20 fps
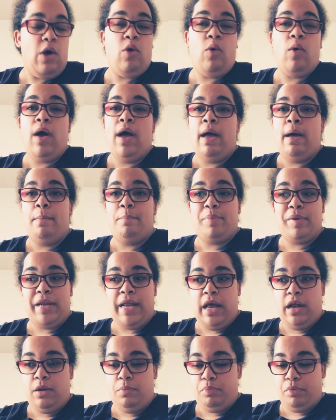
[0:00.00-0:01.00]
Oh,
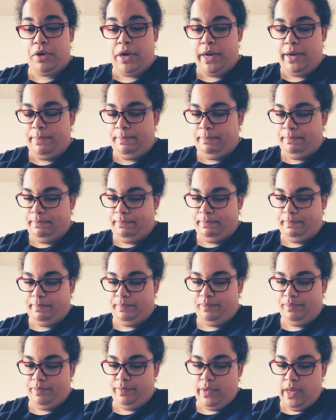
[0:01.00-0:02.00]
banana bread.
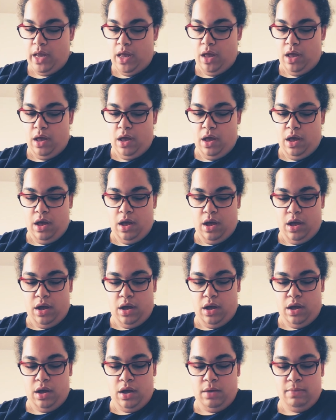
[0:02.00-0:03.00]

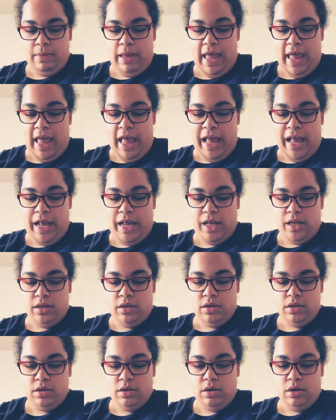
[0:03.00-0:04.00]
Um,
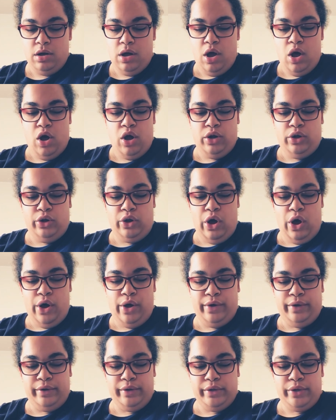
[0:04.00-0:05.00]
eight,
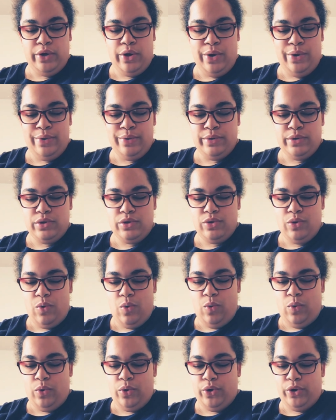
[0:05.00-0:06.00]
long coats
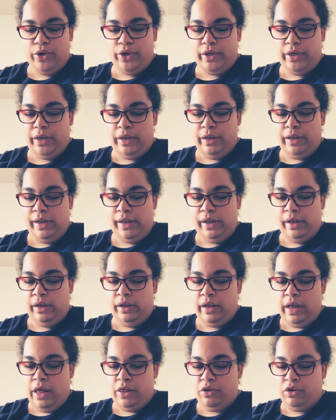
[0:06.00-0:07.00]
or
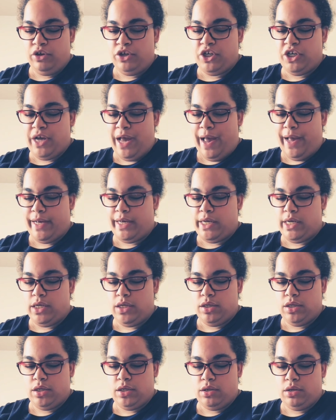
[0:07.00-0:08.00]
leather
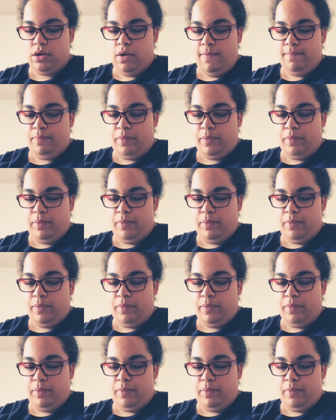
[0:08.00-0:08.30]
jackets.